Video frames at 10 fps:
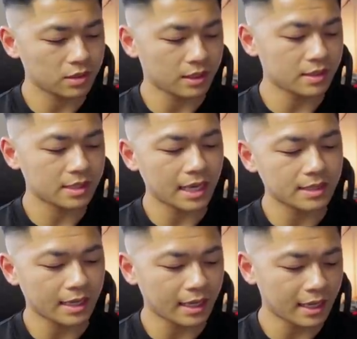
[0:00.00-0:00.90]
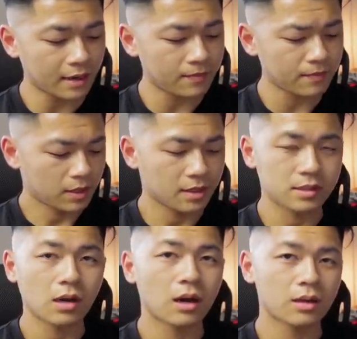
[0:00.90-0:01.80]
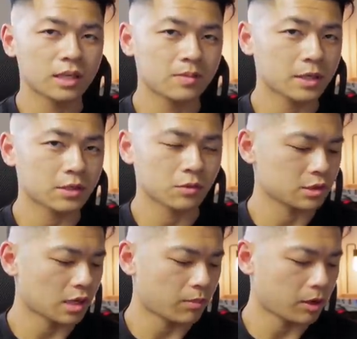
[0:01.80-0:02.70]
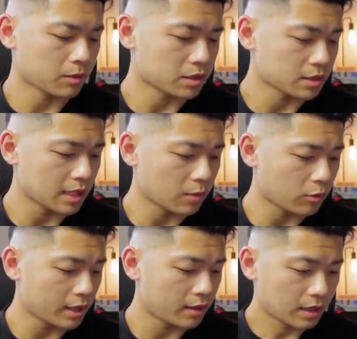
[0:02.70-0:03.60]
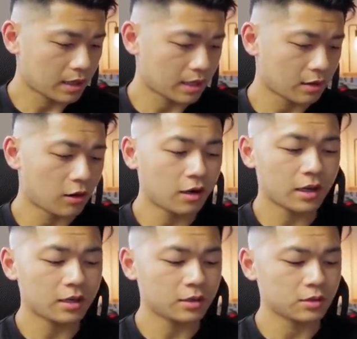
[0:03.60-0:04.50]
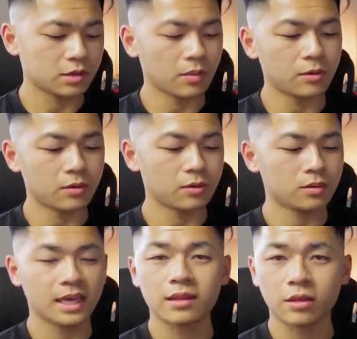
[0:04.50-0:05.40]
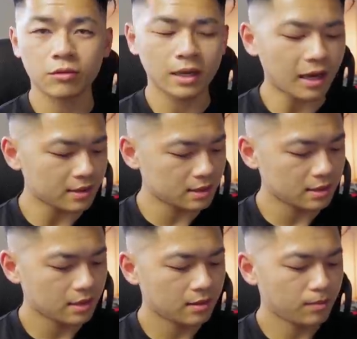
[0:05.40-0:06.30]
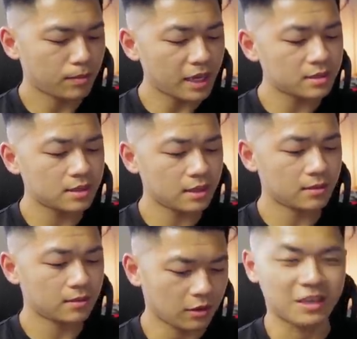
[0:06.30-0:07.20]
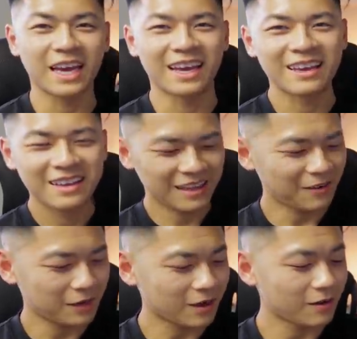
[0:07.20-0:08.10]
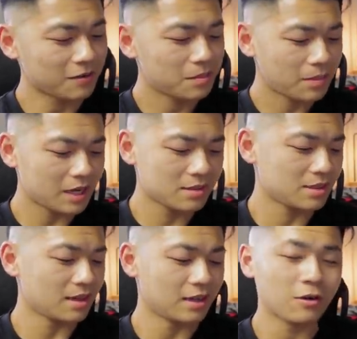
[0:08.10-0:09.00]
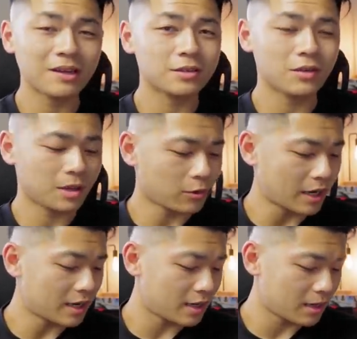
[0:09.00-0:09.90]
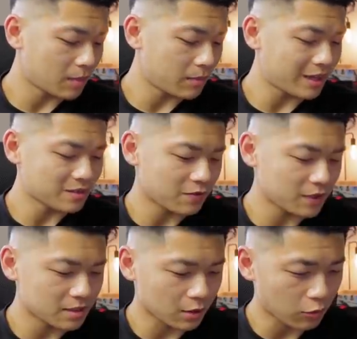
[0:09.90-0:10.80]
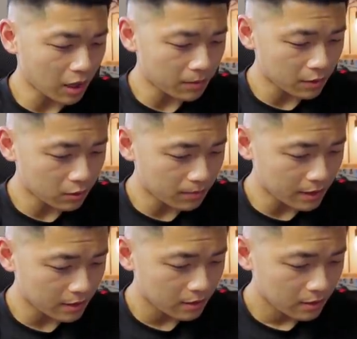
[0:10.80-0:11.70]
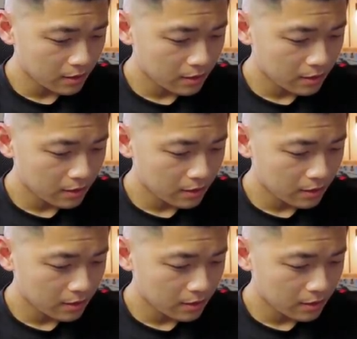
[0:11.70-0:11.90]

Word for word: In this case, I am, because all these pictures were shot pretty much the same way. And then all you gotta do is double, hit the three dots, paste it. Okay, there we go. Paste it, and you don't have to do any more editing. Maybe you have to fix the crop a little bit.